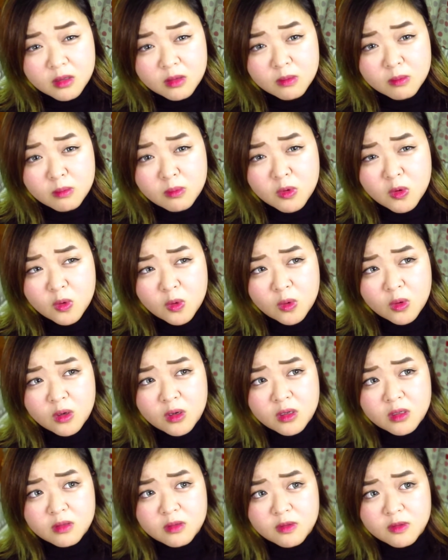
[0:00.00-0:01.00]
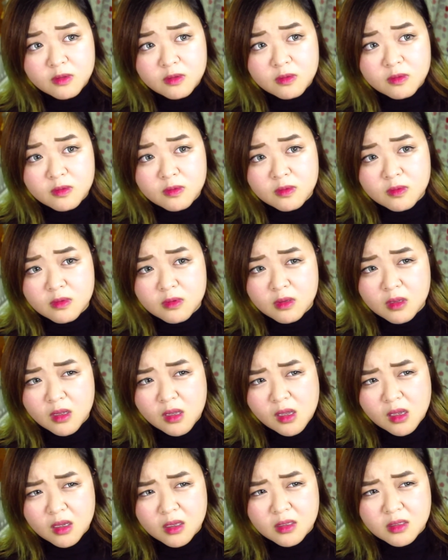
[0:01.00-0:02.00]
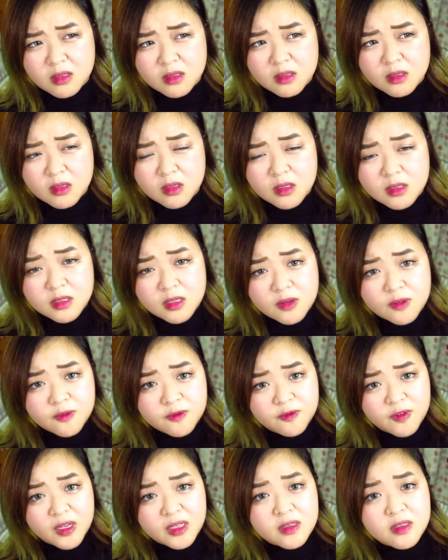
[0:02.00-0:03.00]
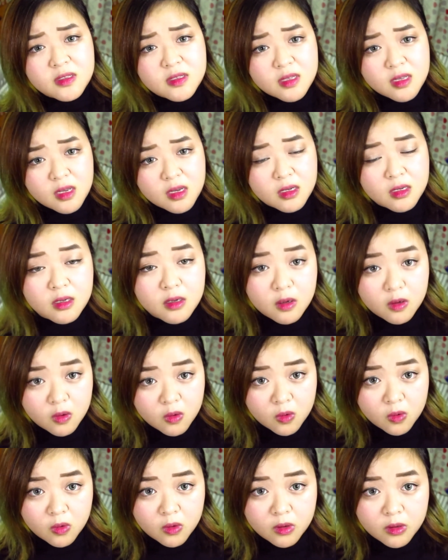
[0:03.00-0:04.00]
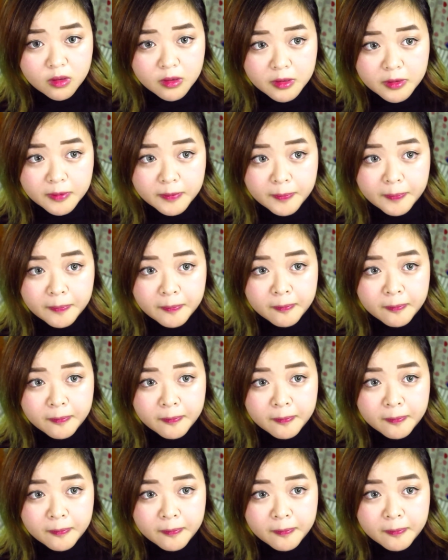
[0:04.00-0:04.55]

more, I guess you can say fancier or